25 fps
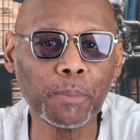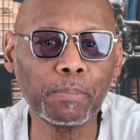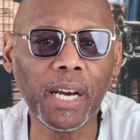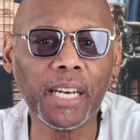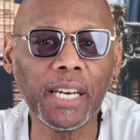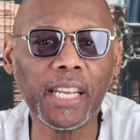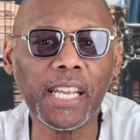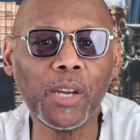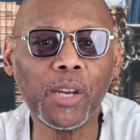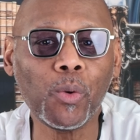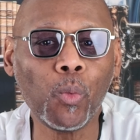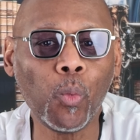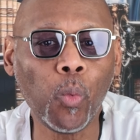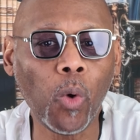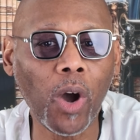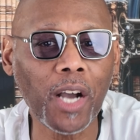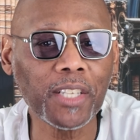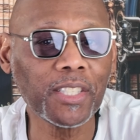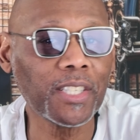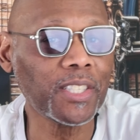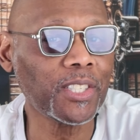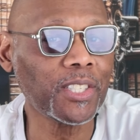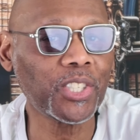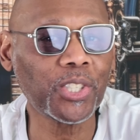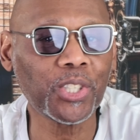but he
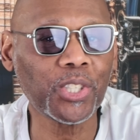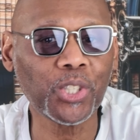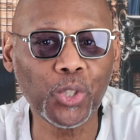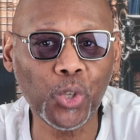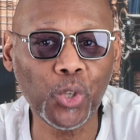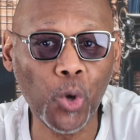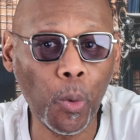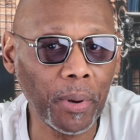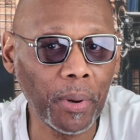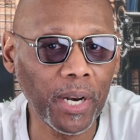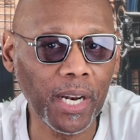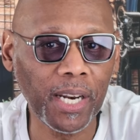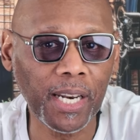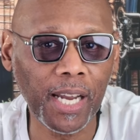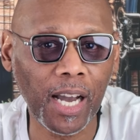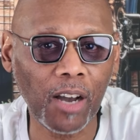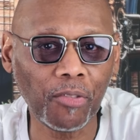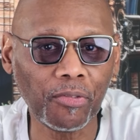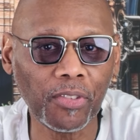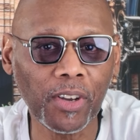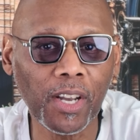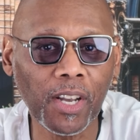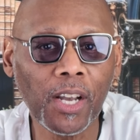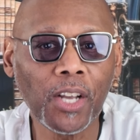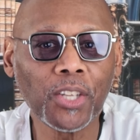wasn't stupid
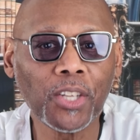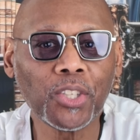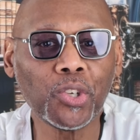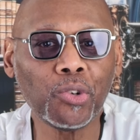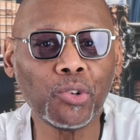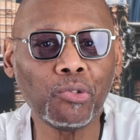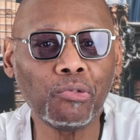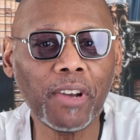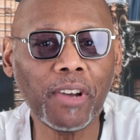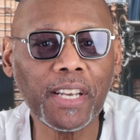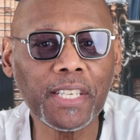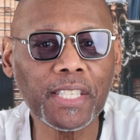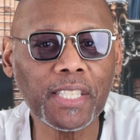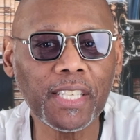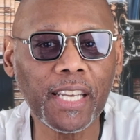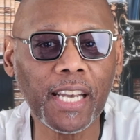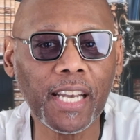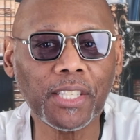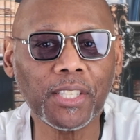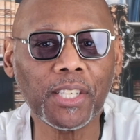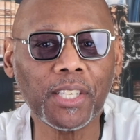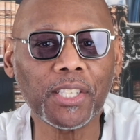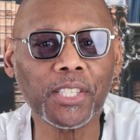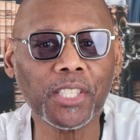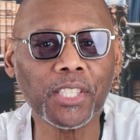enough to risk it
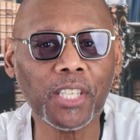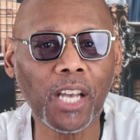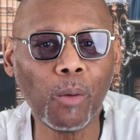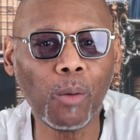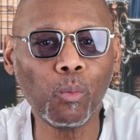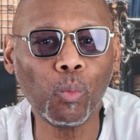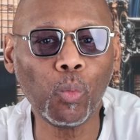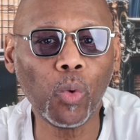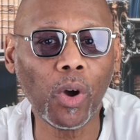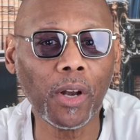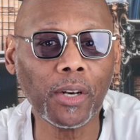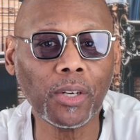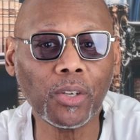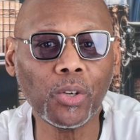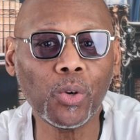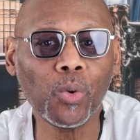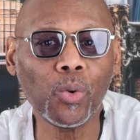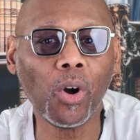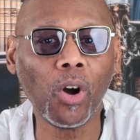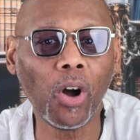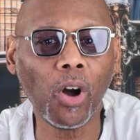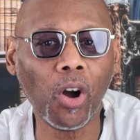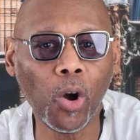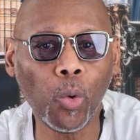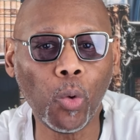to someone who
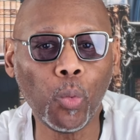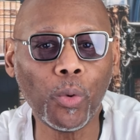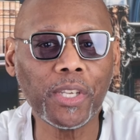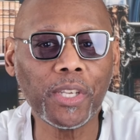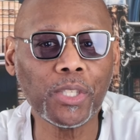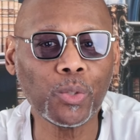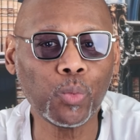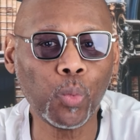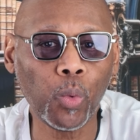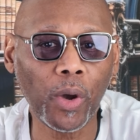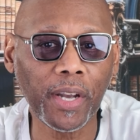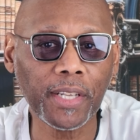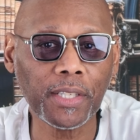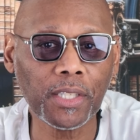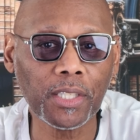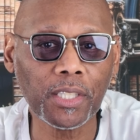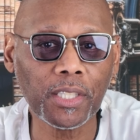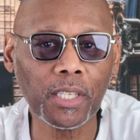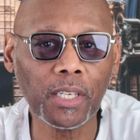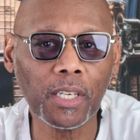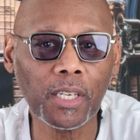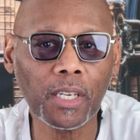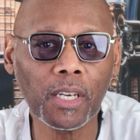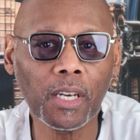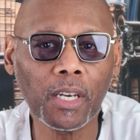always wins
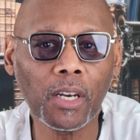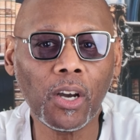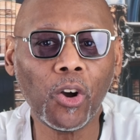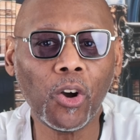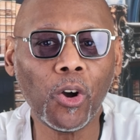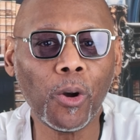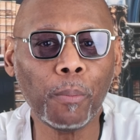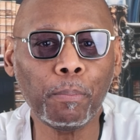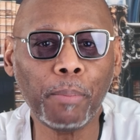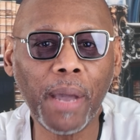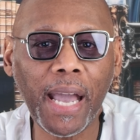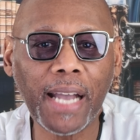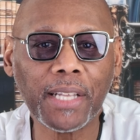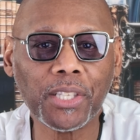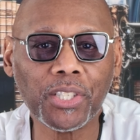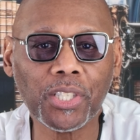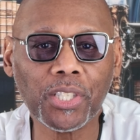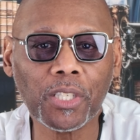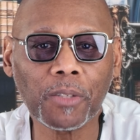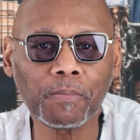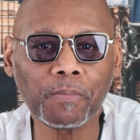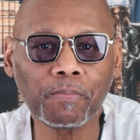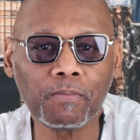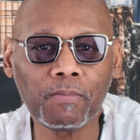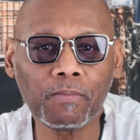her
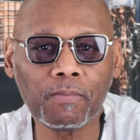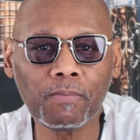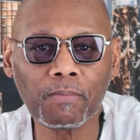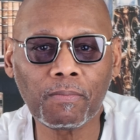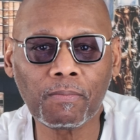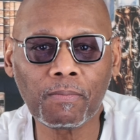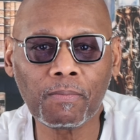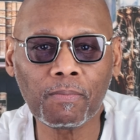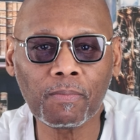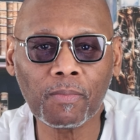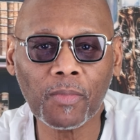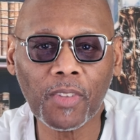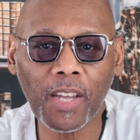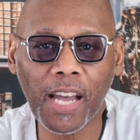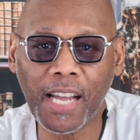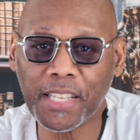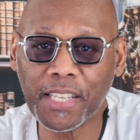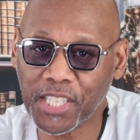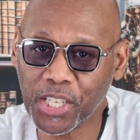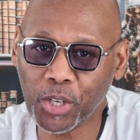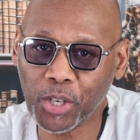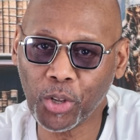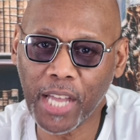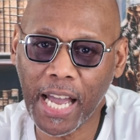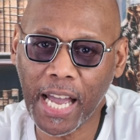bets.
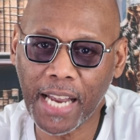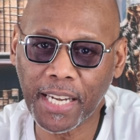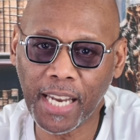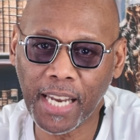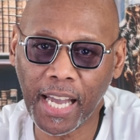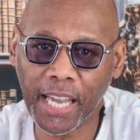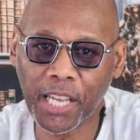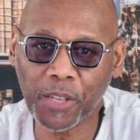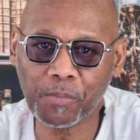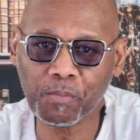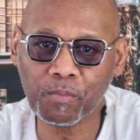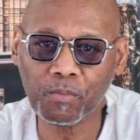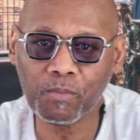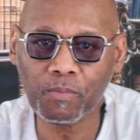Until that night,